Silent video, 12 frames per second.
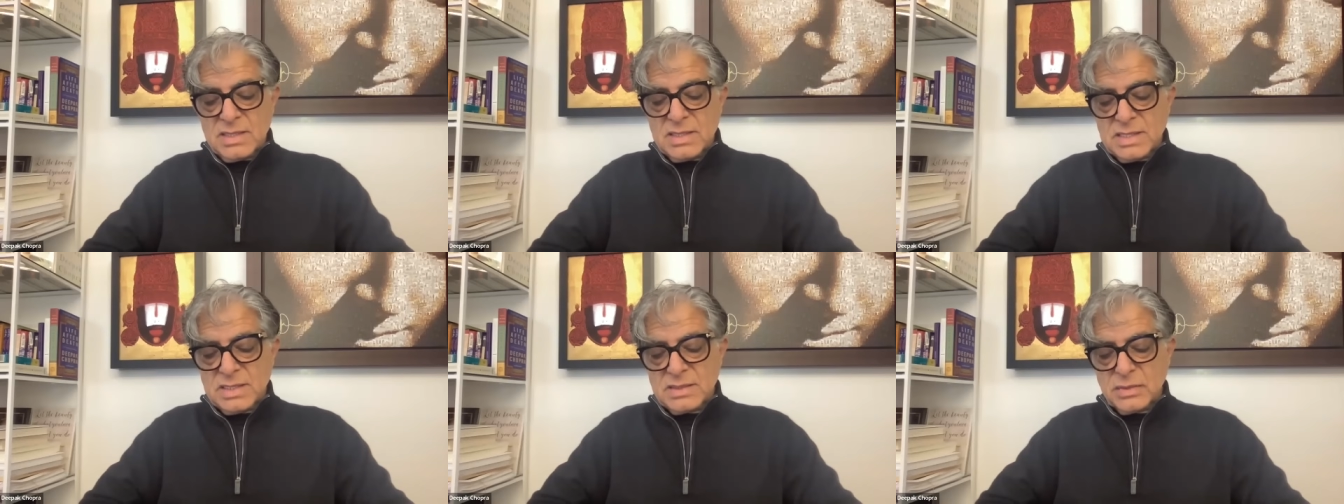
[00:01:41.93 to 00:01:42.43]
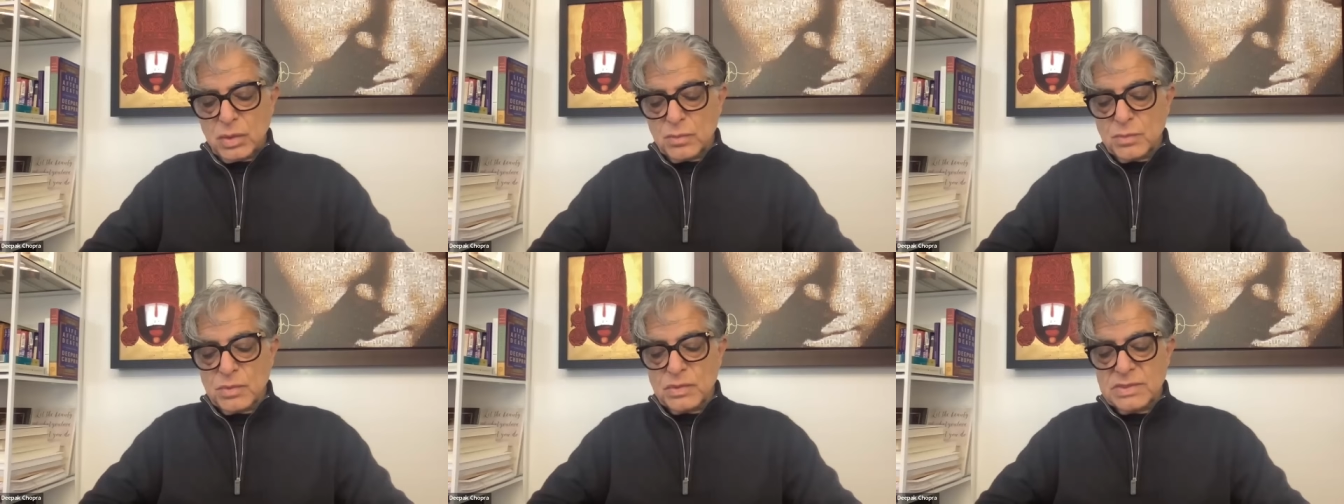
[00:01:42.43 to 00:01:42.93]
These
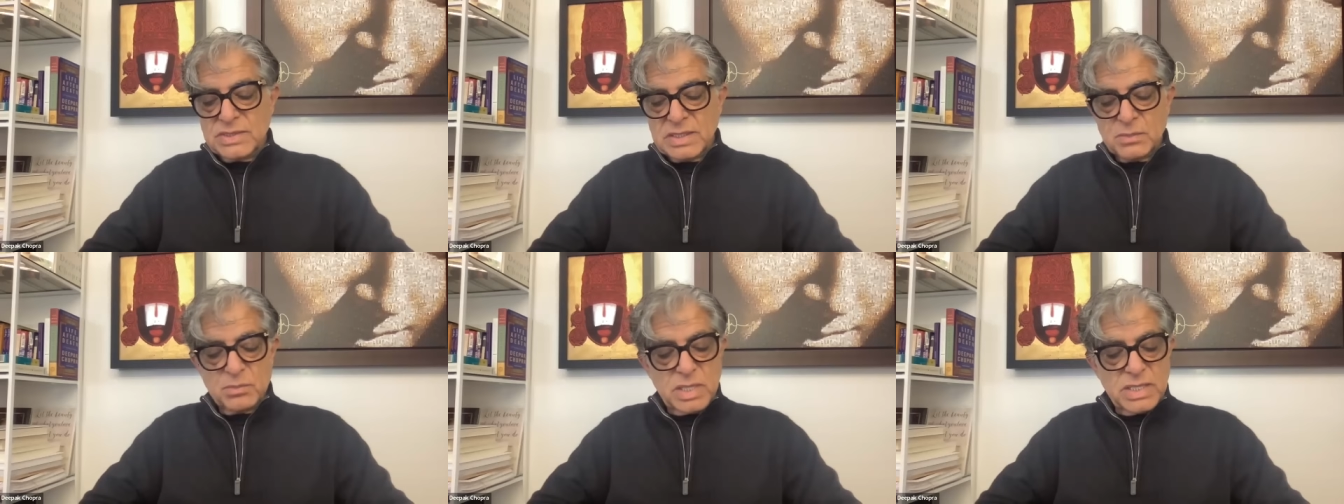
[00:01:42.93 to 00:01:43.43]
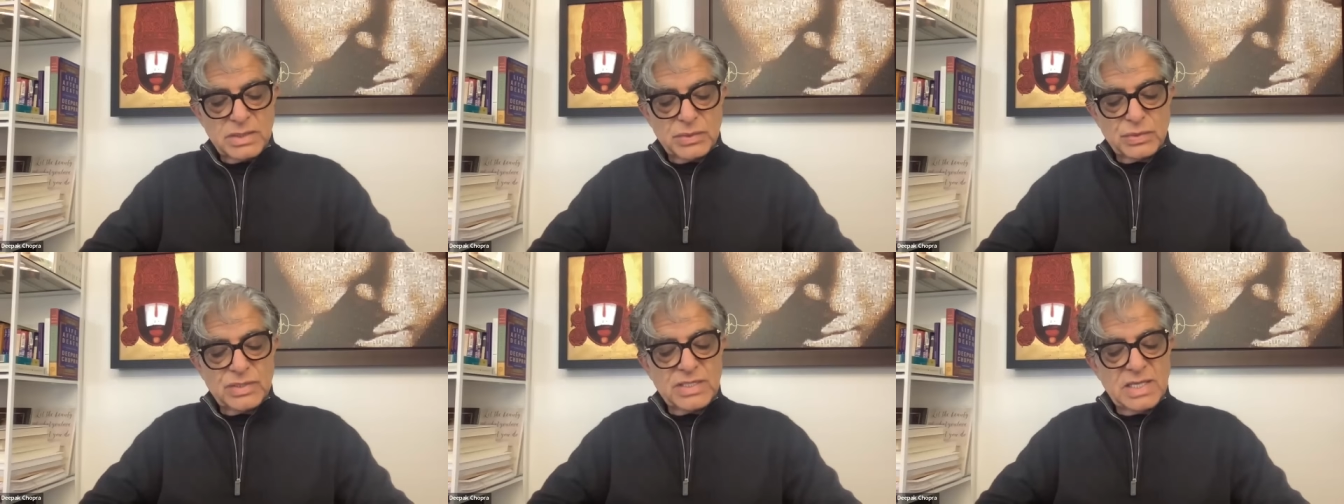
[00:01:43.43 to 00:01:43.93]
hormones can bind
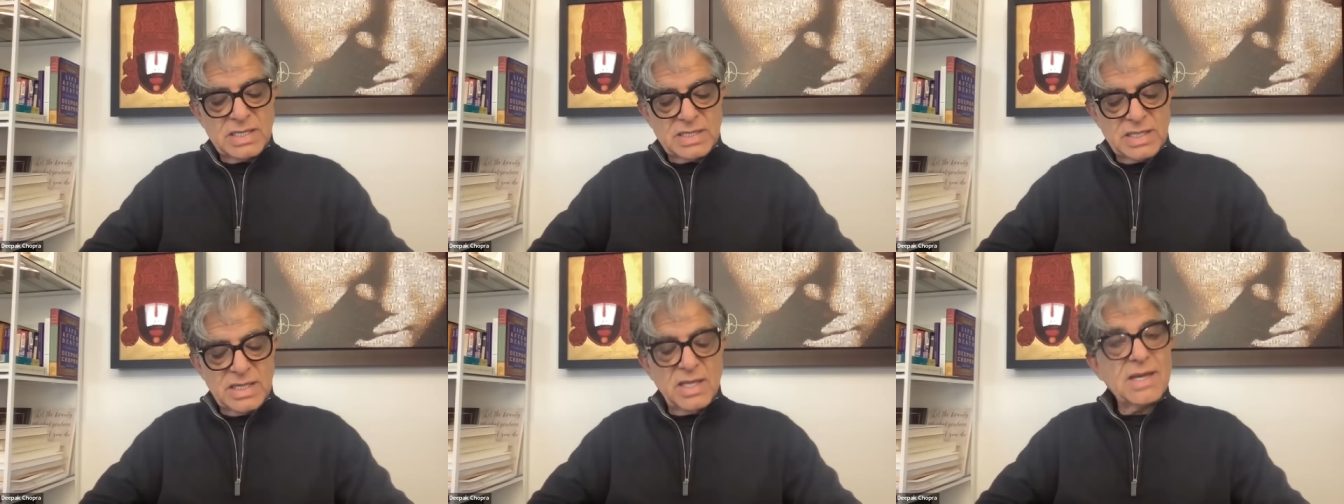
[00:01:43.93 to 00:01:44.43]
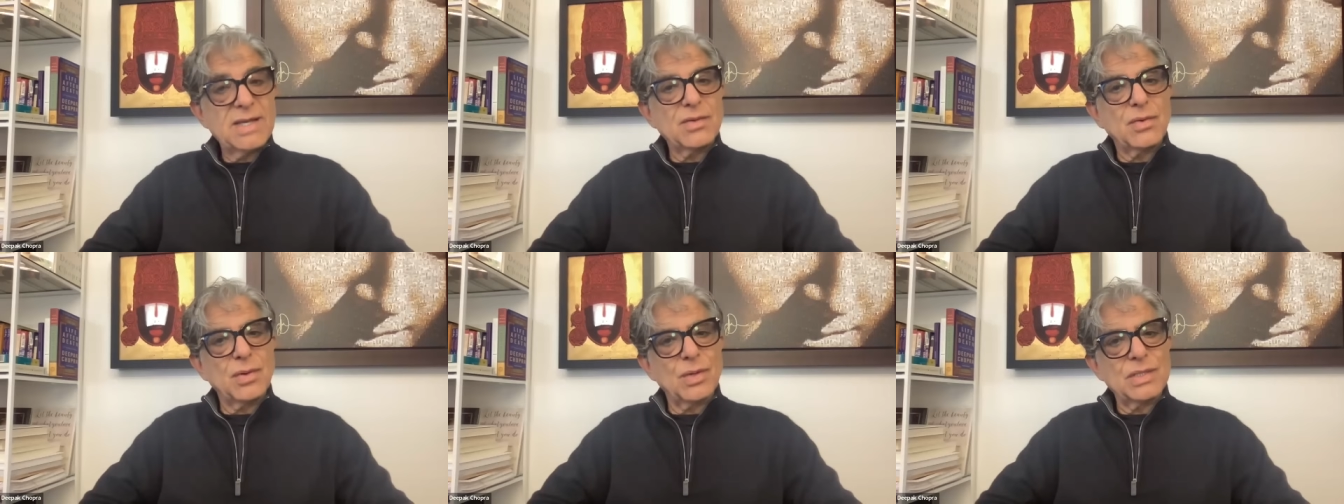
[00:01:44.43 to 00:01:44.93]
to DNA
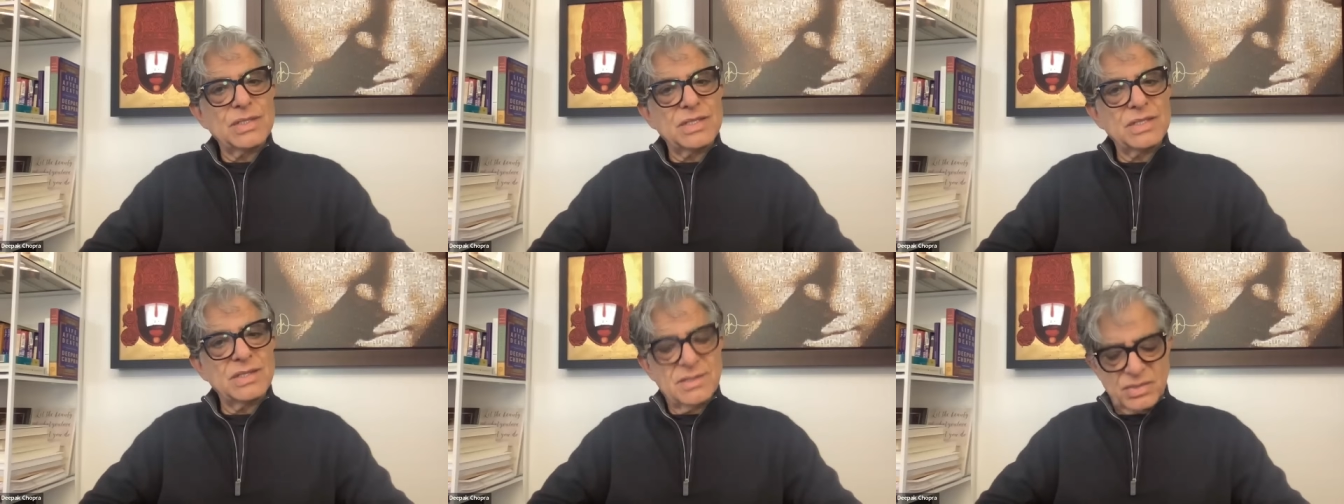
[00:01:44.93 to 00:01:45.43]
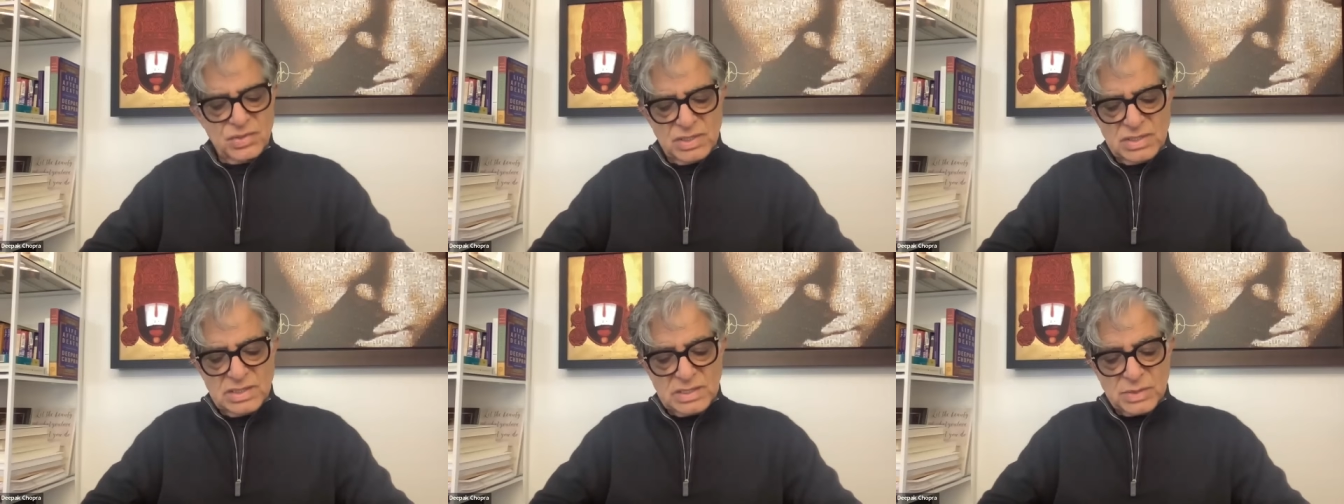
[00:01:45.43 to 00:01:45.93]
and alter
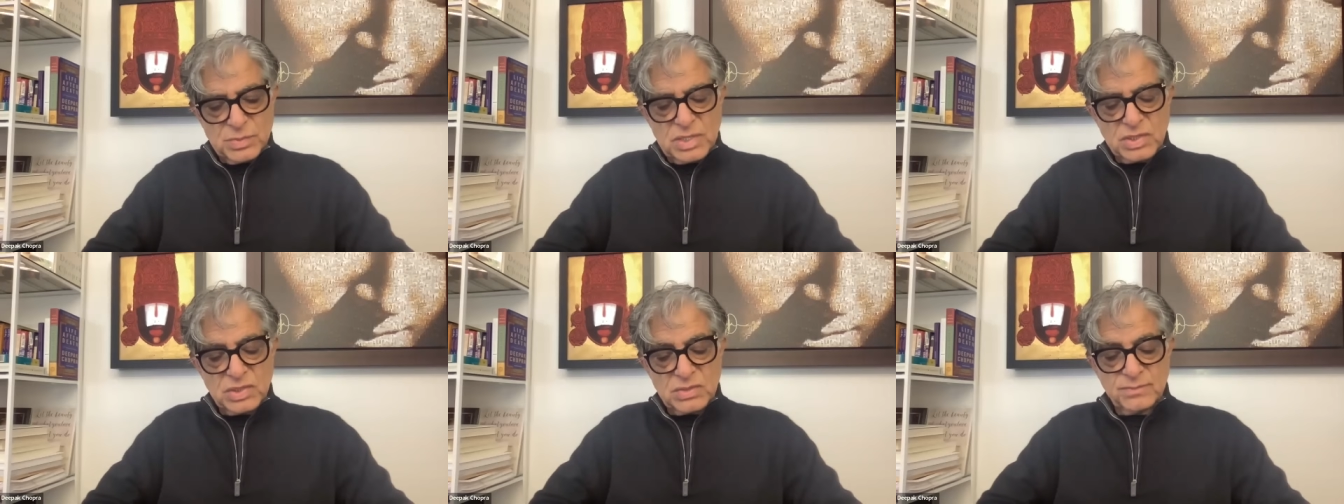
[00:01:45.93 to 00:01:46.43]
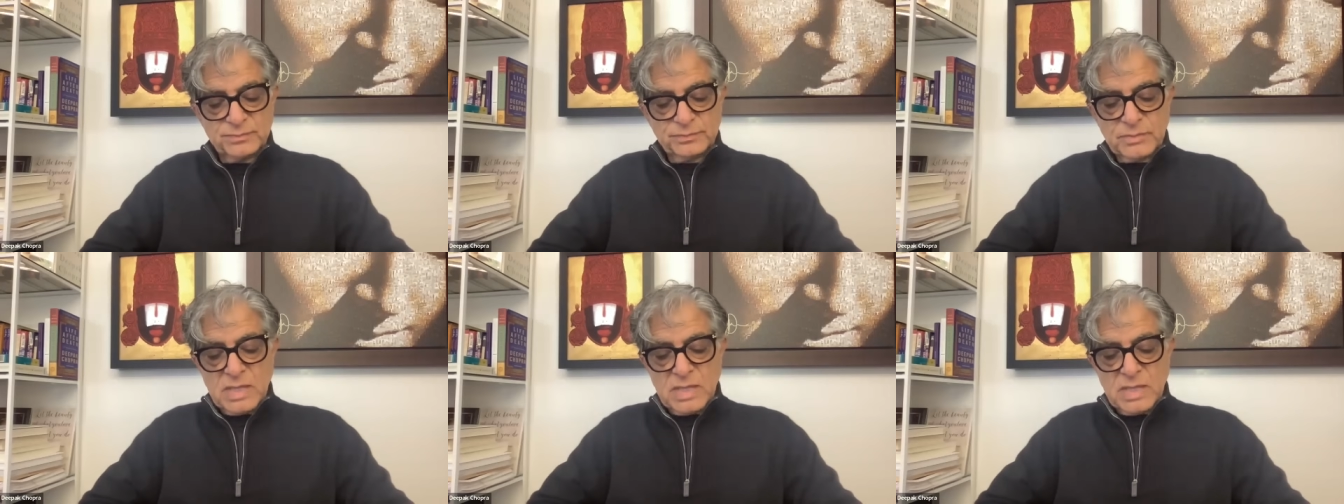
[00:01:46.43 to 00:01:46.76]
gene expression.